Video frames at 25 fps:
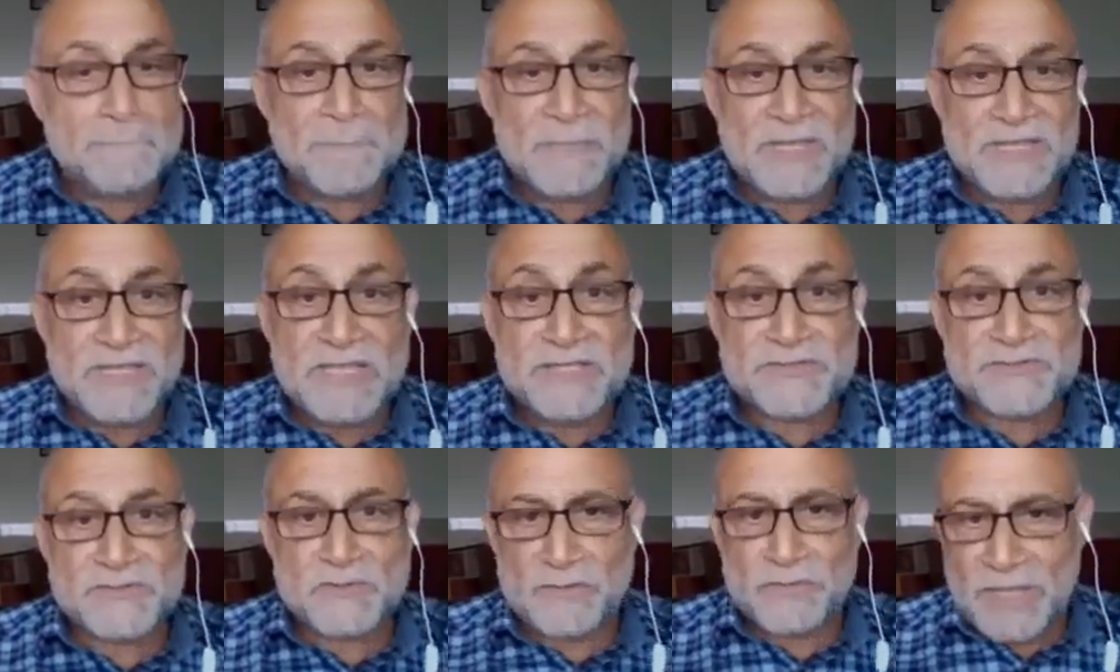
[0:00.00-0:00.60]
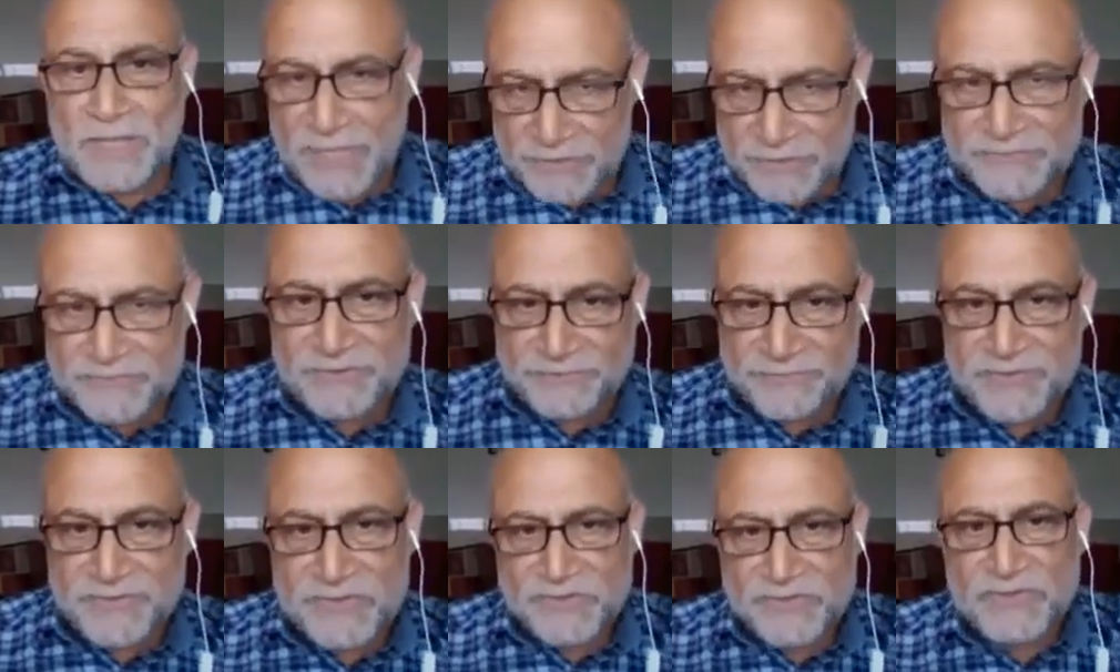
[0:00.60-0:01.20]
Yes, today is the
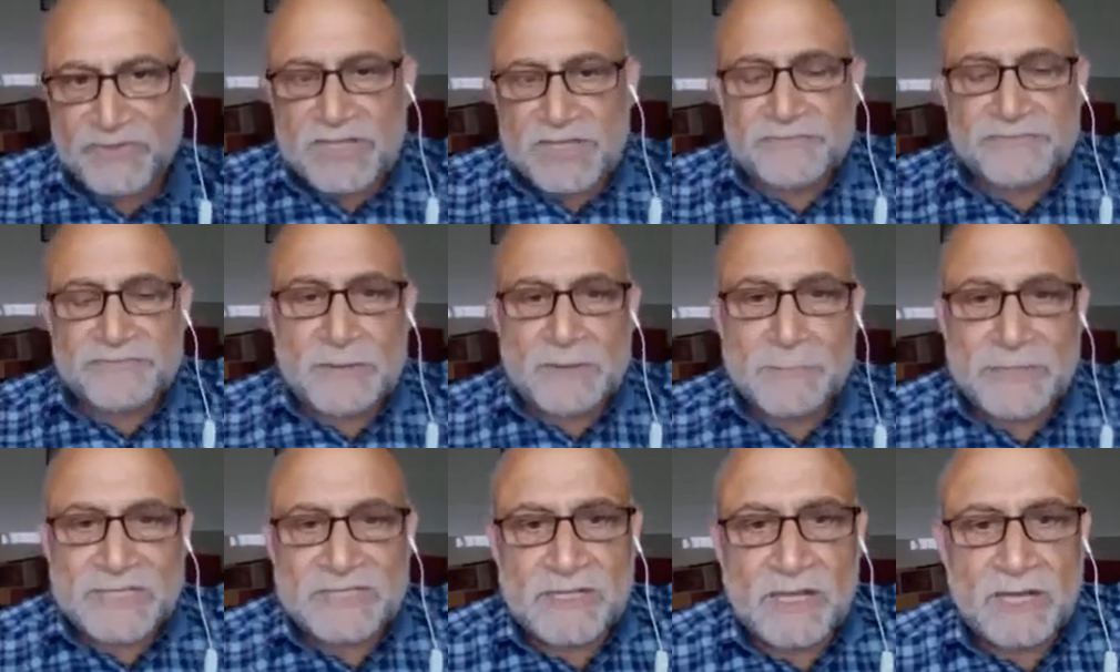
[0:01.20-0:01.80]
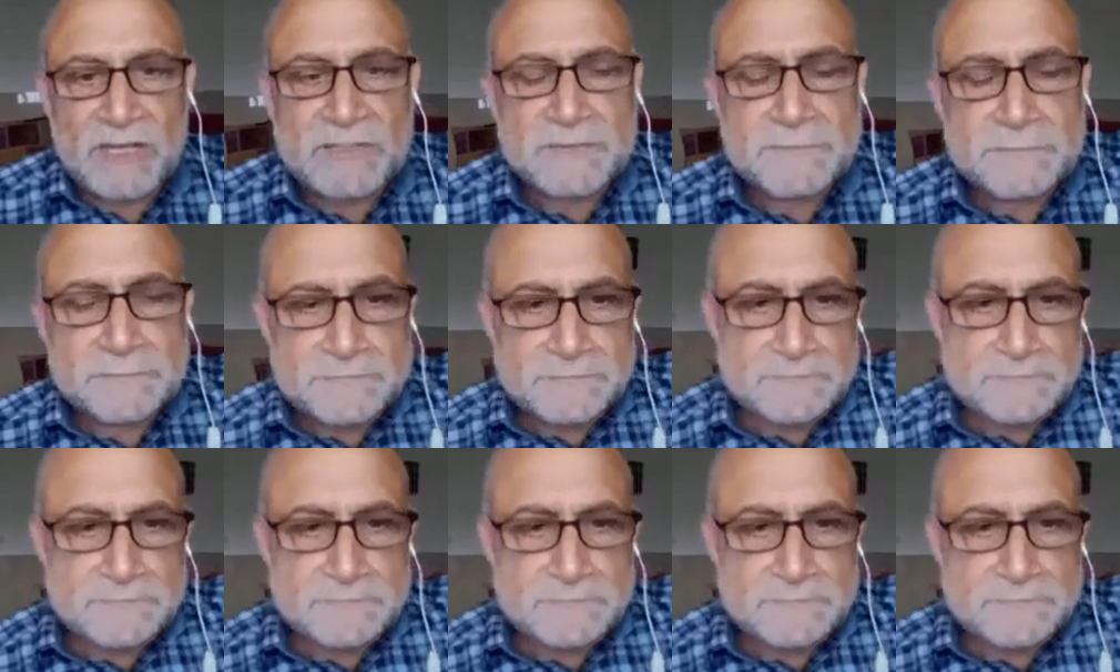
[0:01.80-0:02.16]
first day of Ramadan